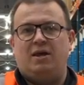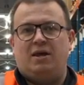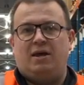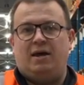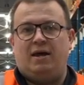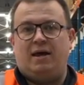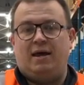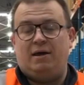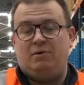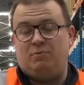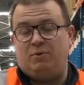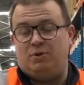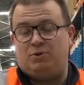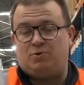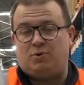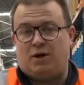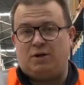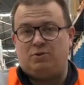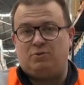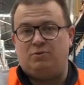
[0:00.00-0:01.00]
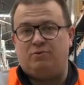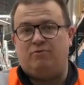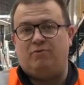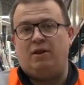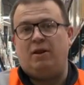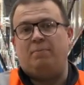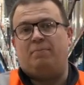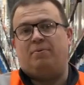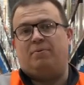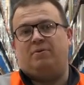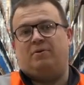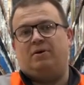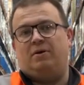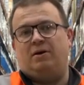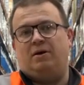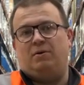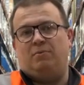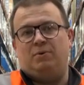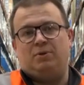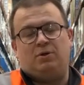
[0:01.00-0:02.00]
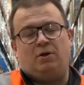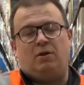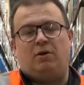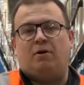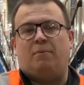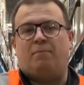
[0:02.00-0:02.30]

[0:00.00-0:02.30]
Uh, and we try to develop uh, with all our